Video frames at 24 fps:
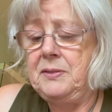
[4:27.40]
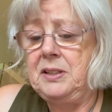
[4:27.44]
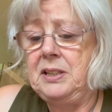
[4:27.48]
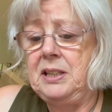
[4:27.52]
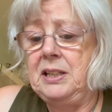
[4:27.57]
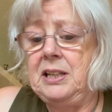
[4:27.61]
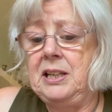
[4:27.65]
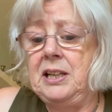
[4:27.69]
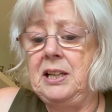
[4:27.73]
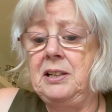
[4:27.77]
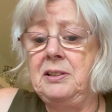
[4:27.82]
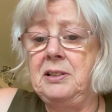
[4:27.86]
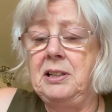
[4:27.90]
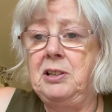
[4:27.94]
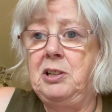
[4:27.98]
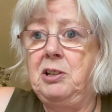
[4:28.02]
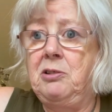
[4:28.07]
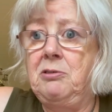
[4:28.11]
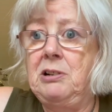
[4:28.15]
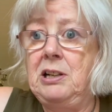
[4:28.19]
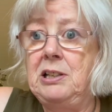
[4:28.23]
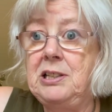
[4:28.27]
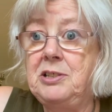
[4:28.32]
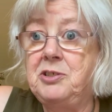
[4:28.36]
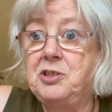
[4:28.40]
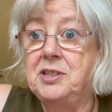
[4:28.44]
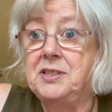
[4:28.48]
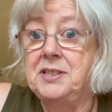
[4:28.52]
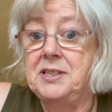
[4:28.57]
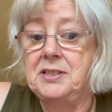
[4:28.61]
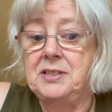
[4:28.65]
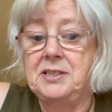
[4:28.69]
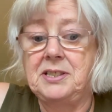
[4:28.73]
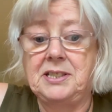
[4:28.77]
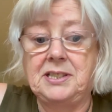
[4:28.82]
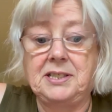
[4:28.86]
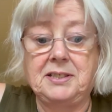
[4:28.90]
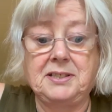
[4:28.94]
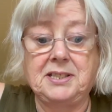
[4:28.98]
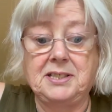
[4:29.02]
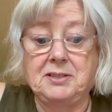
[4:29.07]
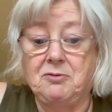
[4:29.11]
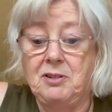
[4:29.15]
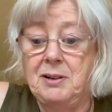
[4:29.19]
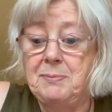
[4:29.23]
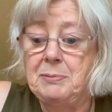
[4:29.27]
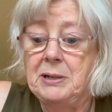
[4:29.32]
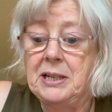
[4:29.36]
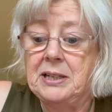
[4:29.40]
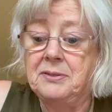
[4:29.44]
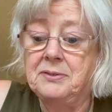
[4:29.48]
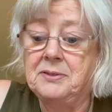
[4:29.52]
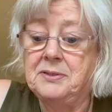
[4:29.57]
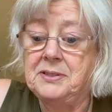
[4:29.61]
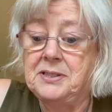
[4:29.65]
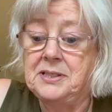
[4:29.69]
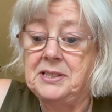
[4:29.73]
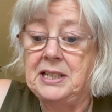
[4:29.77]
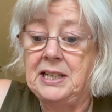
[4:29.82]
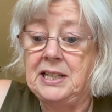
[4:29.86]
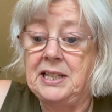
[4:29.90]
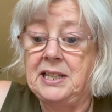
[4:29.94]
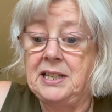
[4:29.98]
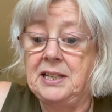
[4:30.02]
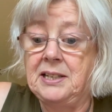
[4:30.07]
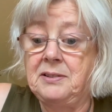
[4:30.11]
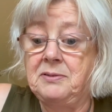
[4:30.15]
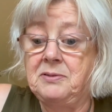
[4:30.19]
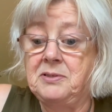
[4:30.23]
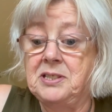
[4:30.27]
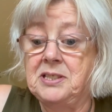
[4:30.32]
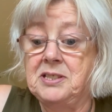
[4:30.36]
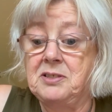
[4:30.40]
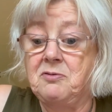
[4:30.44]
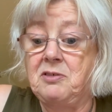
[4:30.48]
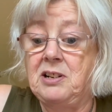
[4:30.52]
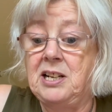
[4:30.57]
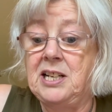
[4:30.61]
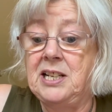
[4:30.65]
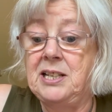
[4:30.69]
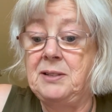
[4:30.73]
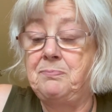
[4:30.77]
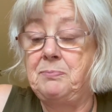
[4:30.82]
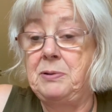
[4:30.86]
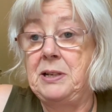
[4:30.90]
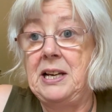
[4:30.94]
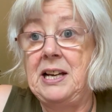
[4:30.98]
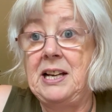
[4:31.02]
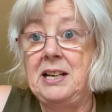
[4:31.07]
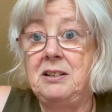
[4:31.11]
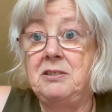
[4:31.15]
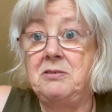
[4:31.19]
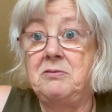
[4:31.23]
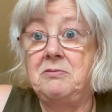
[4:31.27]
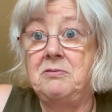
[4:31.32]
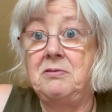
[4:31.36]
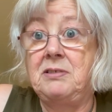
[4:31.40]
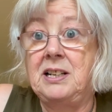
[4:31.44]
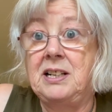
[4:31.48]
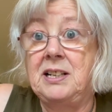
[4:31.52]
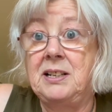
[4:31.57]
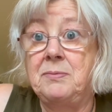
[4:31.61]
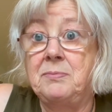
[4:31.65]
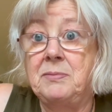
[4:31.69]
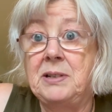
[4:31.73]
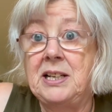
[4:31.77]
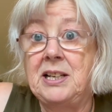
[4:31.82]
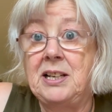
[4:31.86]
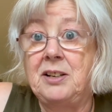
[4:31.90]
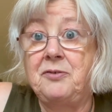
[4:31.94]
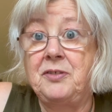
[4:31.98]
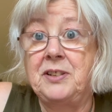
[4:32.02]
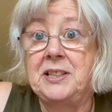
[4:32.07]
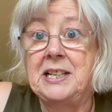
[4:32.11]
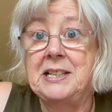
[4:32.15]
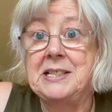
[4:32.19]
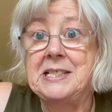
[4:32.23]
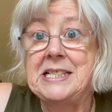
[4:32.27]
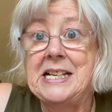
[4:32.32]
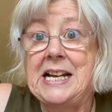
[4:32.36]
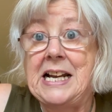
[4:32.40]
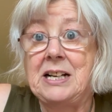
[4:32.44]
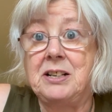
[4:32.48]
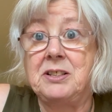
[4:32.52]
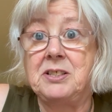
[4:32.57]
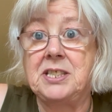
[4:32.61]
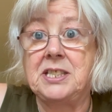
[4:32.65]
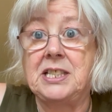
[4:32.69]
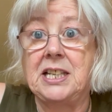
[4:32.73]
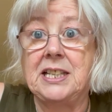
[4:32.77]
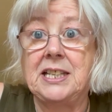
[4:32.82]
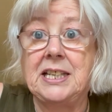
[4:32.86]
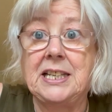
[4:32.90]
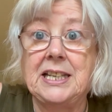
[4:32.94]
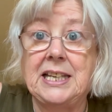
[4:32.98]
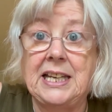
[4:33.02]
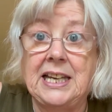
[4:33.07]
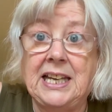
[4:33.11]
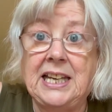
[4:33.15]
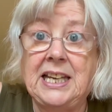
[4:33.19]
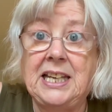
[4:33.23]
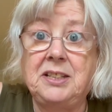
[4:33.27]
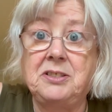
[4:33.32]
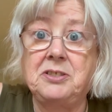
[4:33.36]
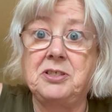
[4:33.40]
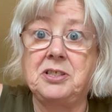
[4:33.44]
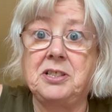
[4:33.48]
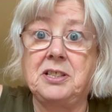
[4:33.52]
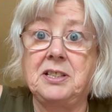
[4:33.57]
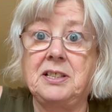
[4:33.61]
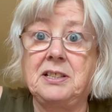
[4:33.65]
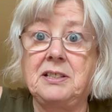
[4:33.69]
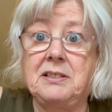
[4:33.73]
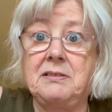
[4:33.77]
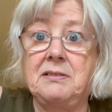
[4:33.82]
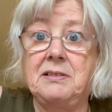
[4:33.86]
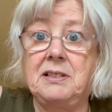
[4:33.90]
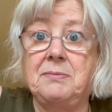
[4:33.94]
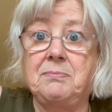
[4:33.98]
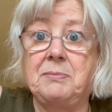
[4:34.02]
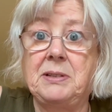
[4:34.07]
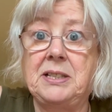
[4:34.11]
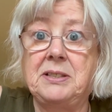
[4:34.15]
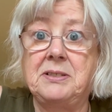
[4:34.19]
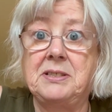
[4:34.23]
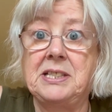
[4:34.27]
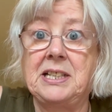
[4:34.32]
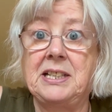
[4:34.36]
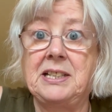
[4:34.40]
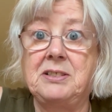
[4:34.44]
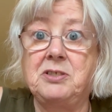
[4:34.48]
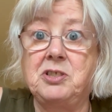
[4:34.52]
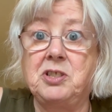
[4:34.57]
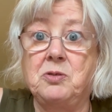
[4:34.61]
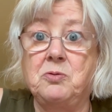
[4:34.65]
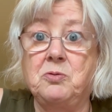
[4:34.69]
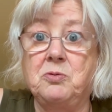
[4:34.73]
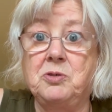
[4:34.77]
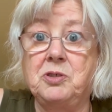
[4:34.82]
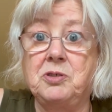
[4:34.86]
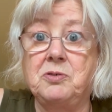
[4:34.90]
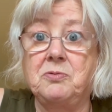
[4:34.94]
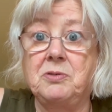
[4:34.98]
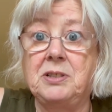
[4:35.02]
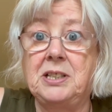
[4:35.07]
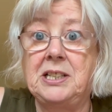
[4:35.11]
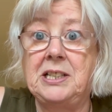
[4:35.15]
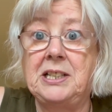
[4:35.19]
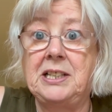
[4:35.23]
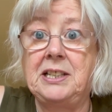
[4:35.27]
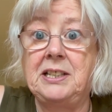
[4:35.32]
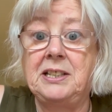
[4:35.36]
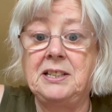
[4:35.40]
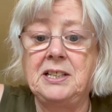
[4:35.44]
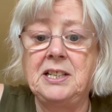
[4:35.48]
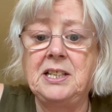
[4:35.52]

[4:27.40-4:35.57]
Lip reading: the neurologist's scribblings describe how I have an ataxic gait. That means I don't really